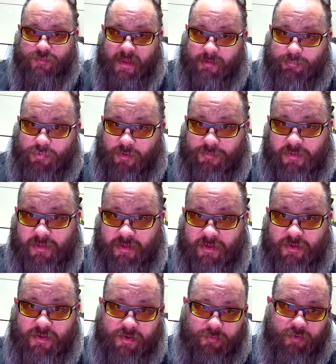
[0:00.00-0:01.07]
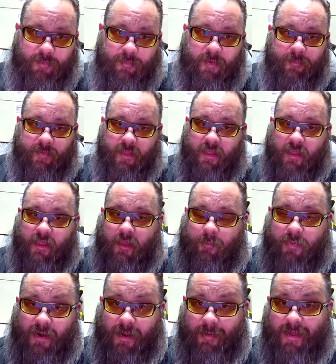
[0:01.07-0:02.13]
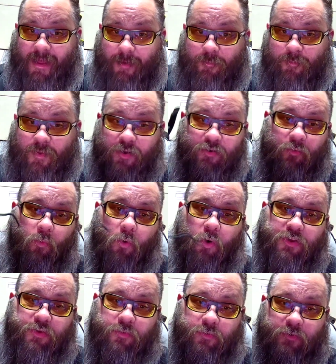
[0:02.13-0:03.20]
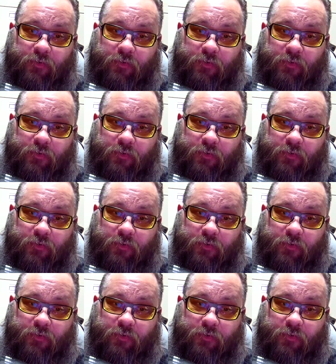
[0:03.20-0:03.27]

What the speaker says: made perfectly good equipment. But I'm here to warn you,